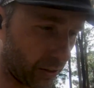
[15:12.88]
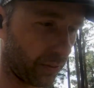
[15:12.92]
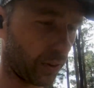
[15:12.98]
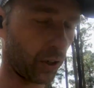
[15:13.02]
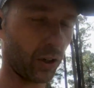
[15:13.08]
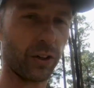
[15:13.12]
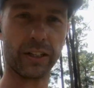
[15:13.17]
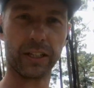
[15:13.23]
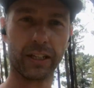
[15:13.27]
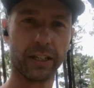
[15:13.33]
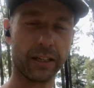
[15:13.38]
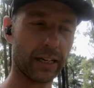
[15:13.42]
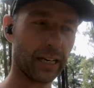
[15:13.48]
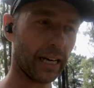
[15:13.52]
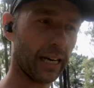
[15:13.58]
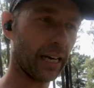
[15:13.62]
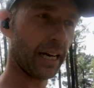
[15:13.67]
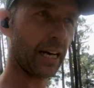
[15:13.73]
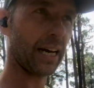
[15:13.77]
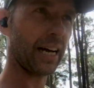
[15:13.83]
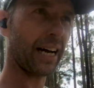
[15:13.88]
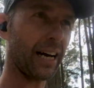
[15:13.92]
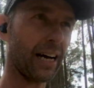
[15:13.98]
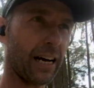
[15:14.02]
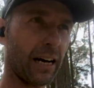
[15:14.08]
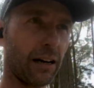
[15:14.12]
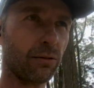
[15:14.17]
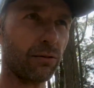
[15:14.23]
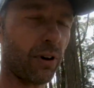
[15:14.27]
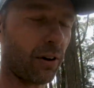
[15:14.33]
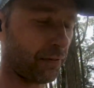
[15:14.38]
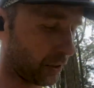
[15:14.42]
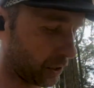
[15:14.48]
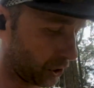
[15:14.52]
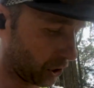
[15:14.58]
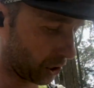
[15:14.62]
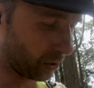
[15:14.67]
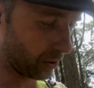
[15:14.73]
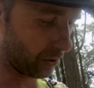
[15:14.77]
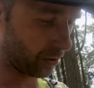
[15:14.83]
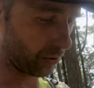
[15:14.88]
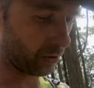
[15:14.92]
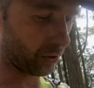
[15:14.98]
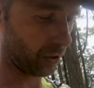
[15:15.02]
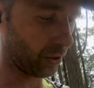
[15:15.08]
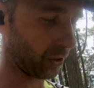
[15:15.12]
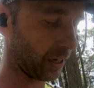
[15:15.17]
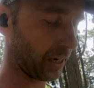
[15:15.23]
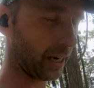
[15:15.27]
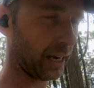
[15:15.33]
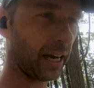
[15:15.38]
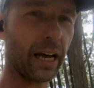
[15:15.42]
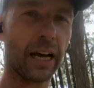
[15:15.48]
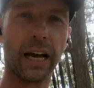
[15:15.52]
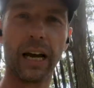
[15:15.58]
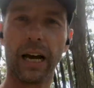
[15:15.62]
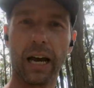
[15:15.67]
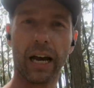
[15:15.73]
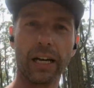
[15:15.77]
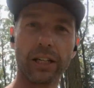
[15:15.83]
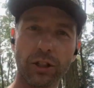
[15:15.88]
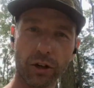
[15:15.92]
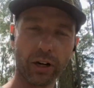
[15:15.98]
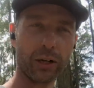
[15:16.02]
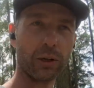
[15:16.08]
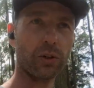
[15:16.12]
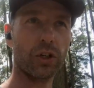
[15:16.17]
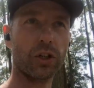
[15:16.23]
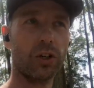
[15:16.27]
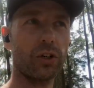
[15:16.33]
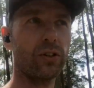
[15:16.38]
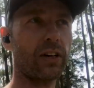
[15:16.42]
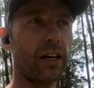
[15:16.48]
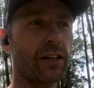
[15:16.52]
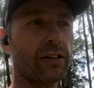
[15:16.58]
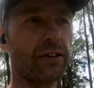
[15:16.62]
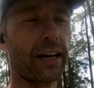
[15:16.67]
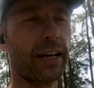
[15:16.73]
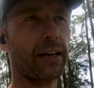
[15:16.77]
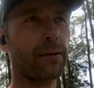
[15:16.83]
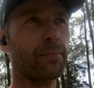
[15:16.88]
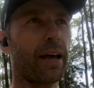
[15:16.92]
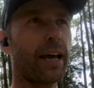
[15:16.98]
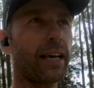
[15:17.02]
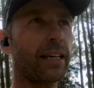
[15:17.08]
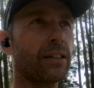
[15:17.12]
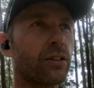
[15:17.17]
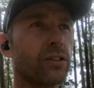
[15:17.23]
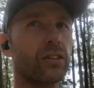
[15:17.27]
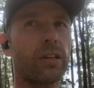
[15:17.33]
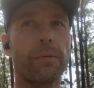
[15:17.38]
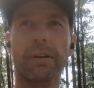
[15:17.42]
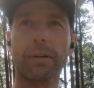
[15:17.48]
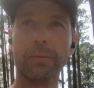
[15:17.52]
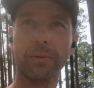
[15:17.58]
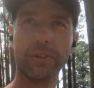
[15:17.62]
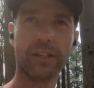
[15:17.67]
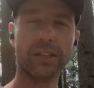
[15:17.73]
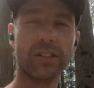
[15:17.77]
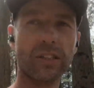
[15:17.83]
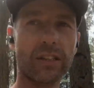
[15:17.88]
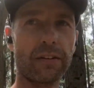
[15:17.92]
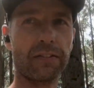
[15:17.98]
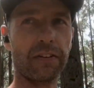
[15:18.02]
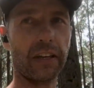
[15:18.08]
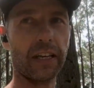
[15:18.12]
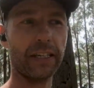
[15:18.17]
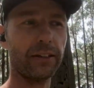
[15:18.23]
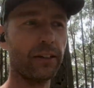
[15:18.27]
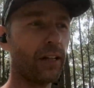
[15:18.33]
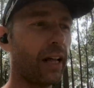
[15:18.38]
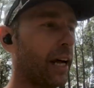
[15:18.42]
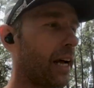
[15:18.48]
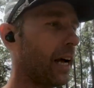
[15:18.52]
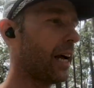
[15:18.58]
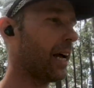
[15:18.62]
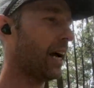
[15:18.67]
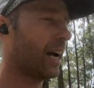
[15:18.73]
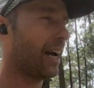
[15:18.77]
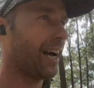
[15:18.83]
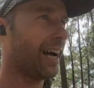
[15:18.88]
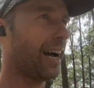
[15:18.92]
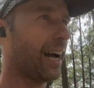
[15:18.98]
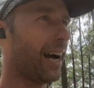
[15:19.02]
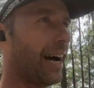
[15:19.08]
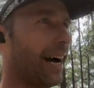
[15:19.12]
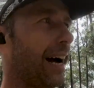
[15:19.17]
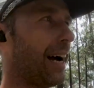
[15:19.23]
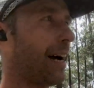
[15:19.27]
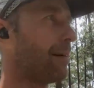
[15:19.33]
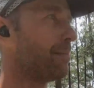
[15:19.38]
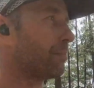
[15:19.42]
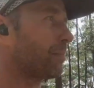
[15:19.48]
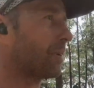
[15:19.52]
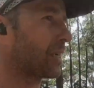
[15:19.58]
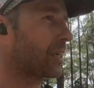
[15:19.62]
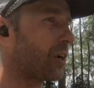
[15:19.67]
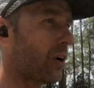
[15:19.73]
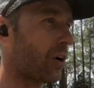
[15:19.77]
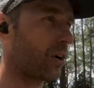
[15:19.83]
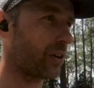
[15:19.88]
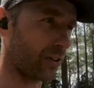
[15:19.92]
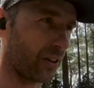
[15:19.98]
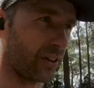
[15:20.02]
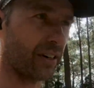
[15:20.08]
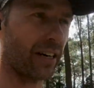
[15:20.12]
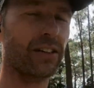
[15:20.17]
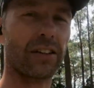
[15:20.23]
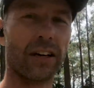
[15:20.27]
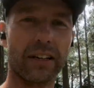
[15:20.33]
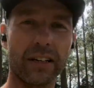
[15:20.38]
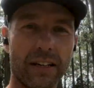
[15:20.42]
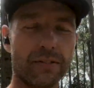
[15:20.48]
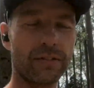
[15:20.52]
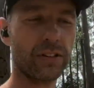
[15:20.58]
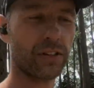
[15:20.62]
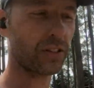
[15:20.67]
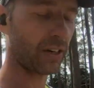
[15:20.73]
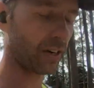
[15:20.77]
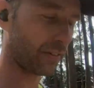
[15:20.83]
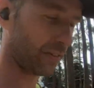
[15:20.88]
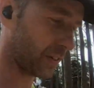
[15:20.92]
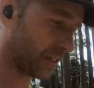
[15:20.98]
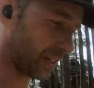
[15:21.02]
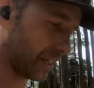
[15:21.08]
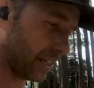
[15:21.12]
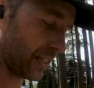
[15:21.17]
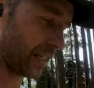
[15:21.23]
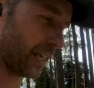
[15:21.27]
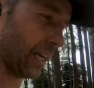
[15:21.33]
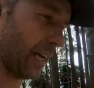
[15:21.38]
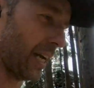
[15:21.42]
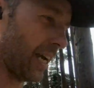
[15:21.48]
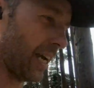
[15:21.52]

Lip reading: of all the roughage you're going through. Trail shoes I'd recommend, or something with a stiff heel, because there is uneven surfaces.